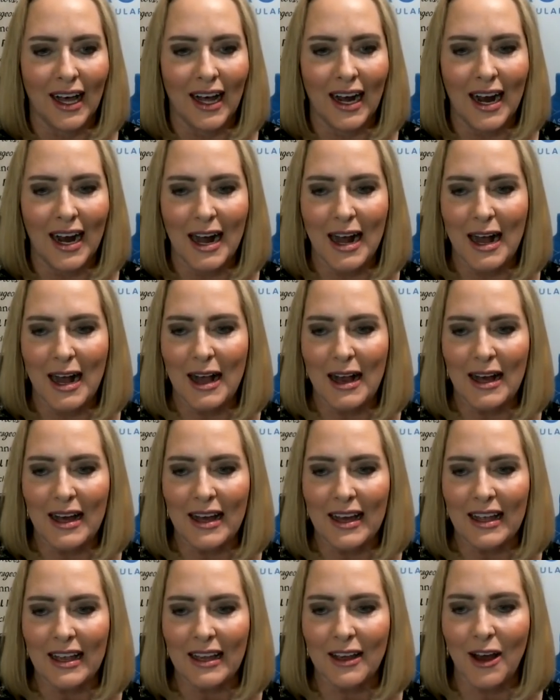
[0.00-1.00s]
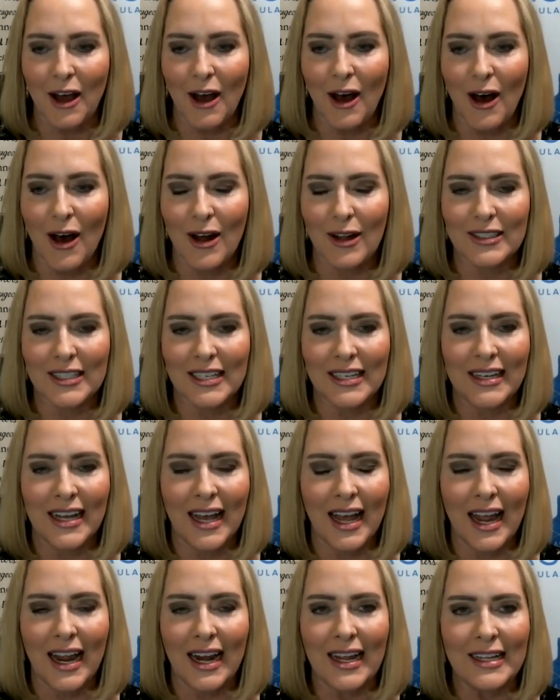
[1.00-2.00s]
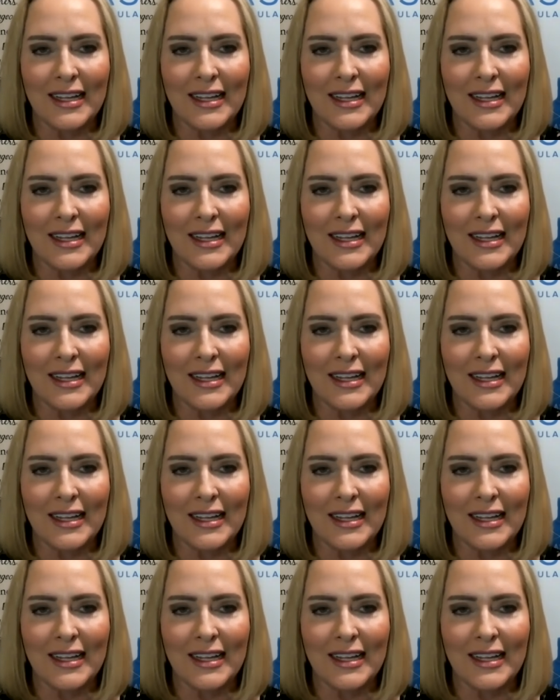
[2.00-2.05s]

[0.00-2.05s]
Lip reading: call tonight.